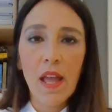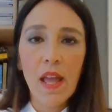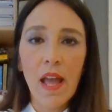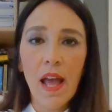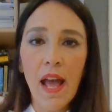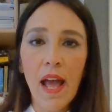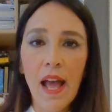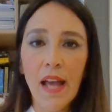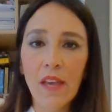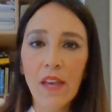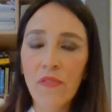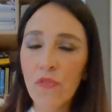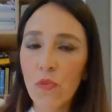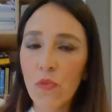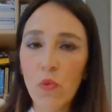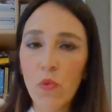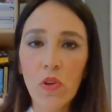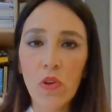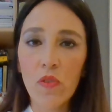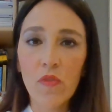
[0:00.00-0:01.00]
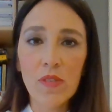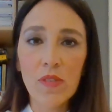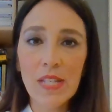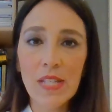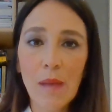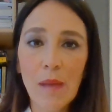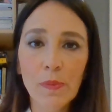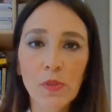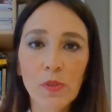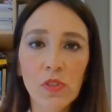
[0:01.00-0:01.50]
if you work in
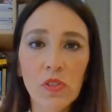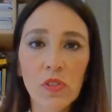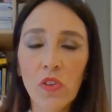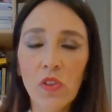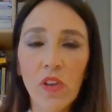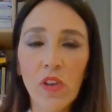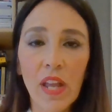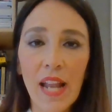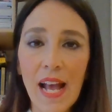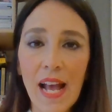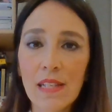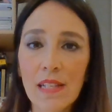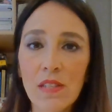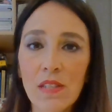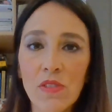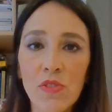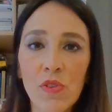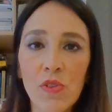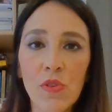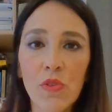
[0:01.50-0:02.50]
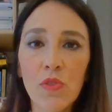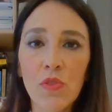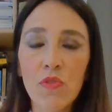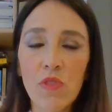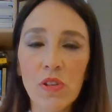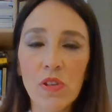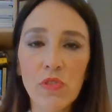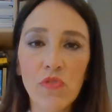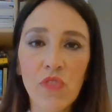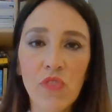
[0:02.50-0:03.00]
reception, you can ask to
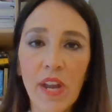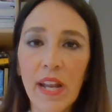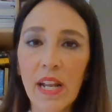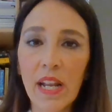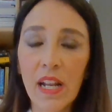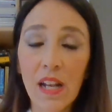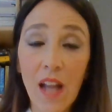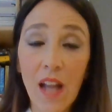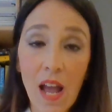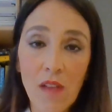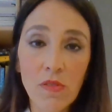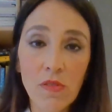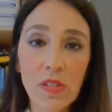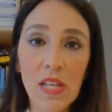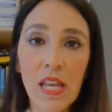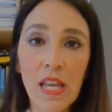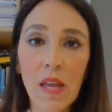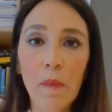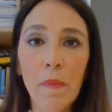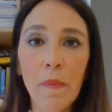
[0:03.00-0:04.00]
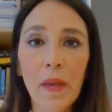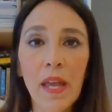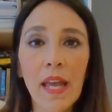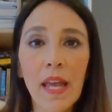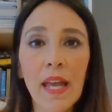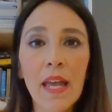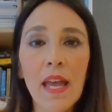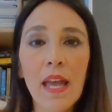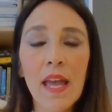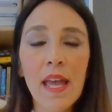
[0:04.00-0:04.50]
cross-train in
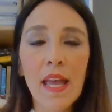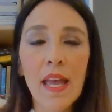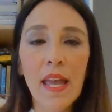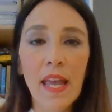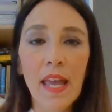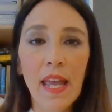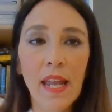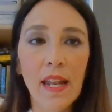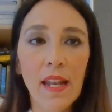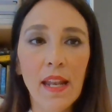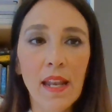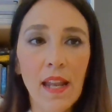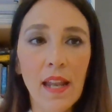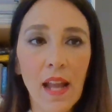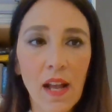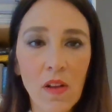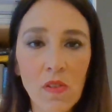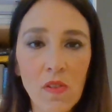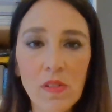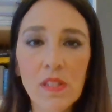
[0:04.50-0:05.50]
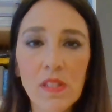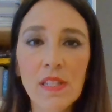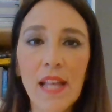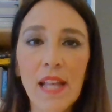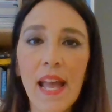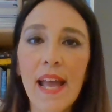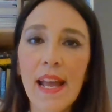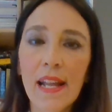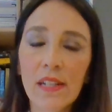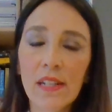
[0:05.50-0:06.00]
housekeeping, in
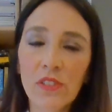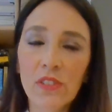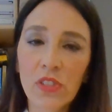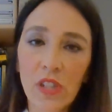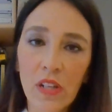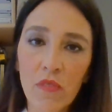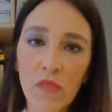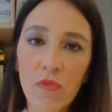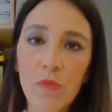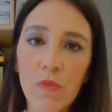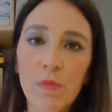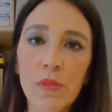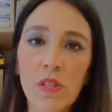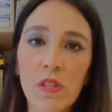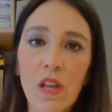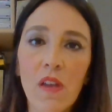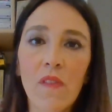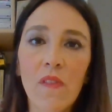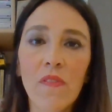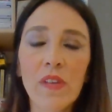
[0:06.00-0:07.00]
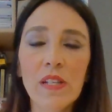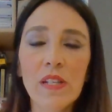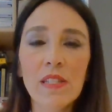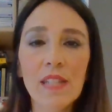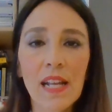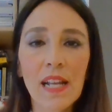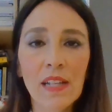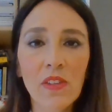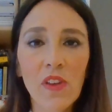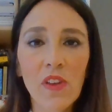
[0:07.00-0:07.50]
concierge, in room service,
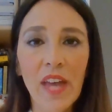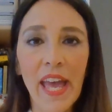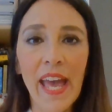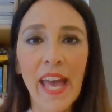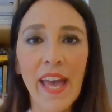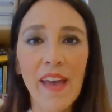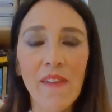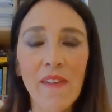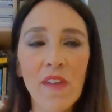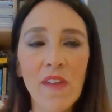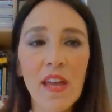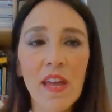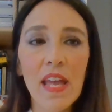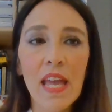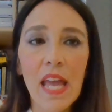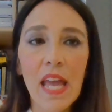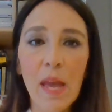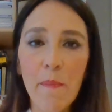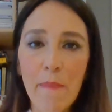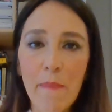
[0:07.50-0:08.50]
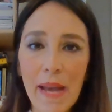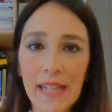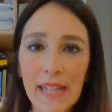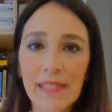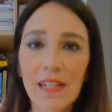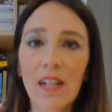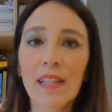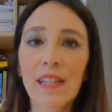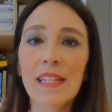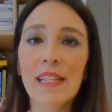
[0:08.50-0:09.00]
and you have a
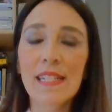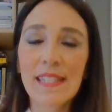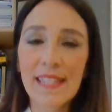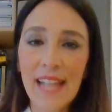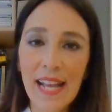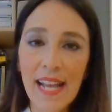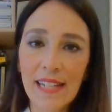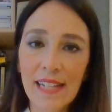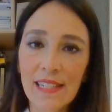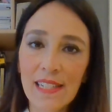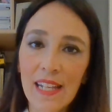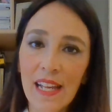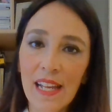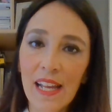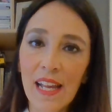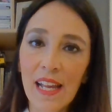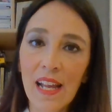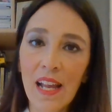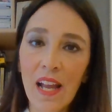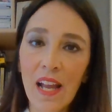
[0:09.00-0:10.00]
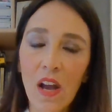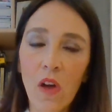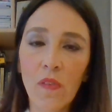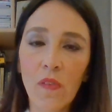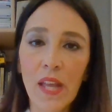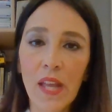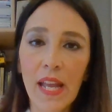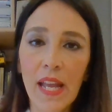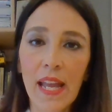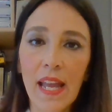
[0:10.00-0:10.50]
better understanding
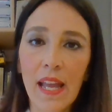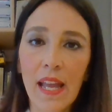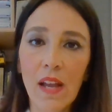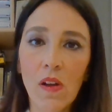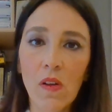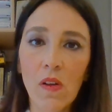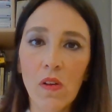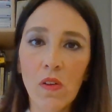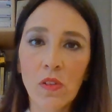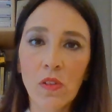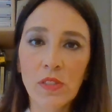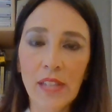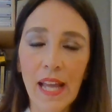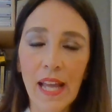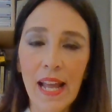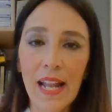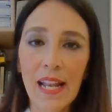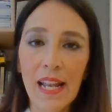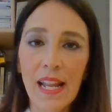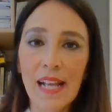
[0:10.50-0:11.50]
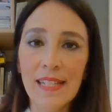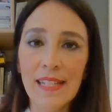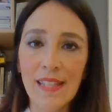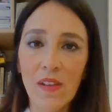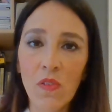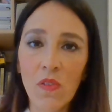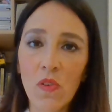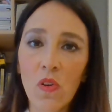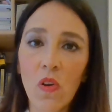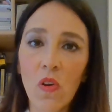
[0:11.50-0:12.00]
of the hotel as a
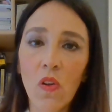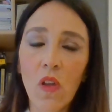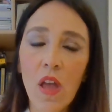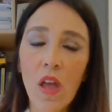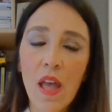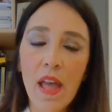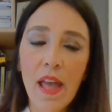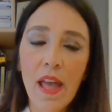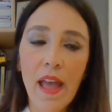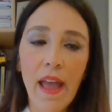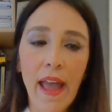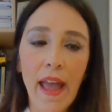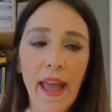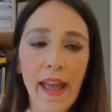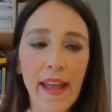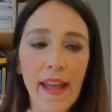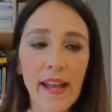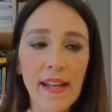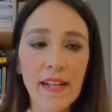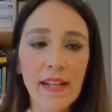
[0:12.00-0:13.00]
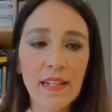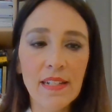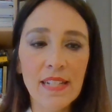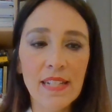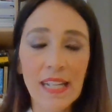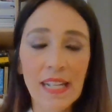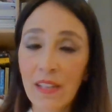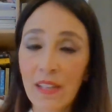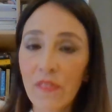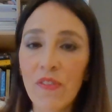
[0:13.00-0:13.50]
whole and
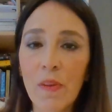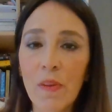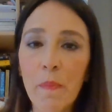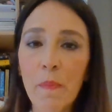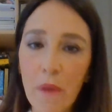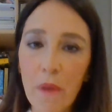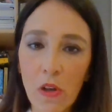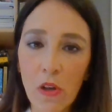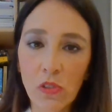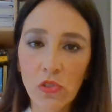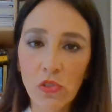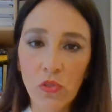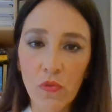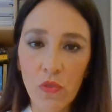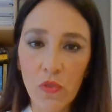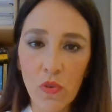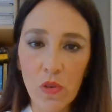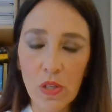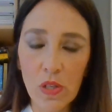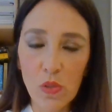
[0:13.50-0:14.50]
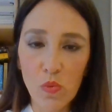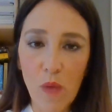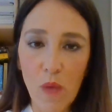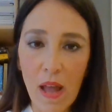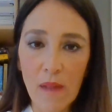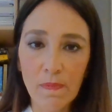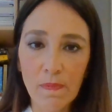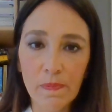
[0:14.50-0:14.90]
a different point of view as well.